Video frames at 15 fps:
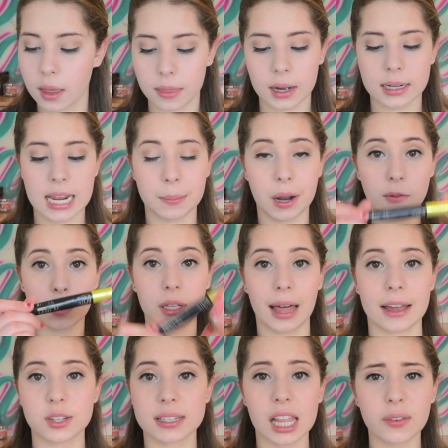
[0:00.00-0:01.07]
Then I take my Rimmel
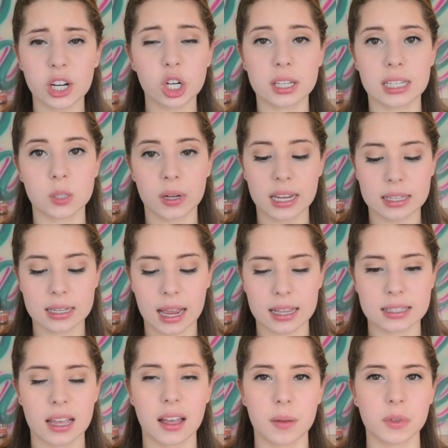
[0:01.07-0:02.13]
Lash Accelerator, because this one isn't
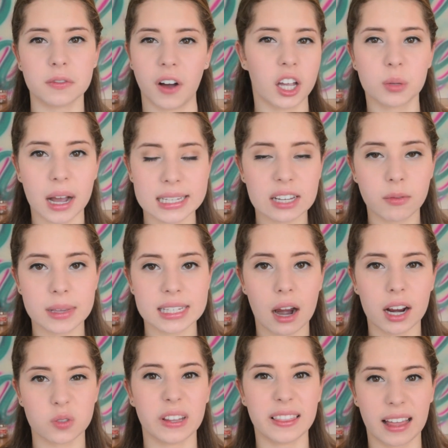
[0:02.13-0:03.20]
as volumizing of a mascara,
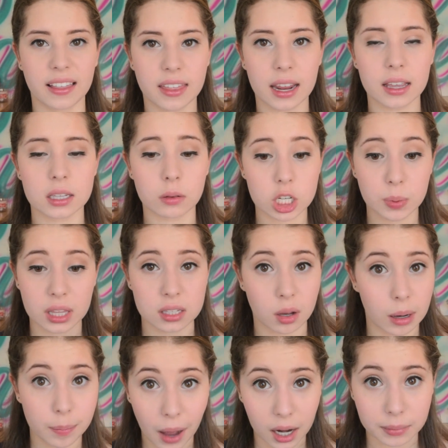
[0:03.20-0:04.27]
it's really lengthening, so I just put this
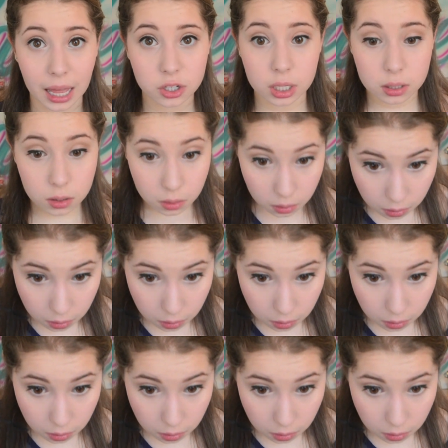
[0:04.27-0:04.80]
on my bottom lashes.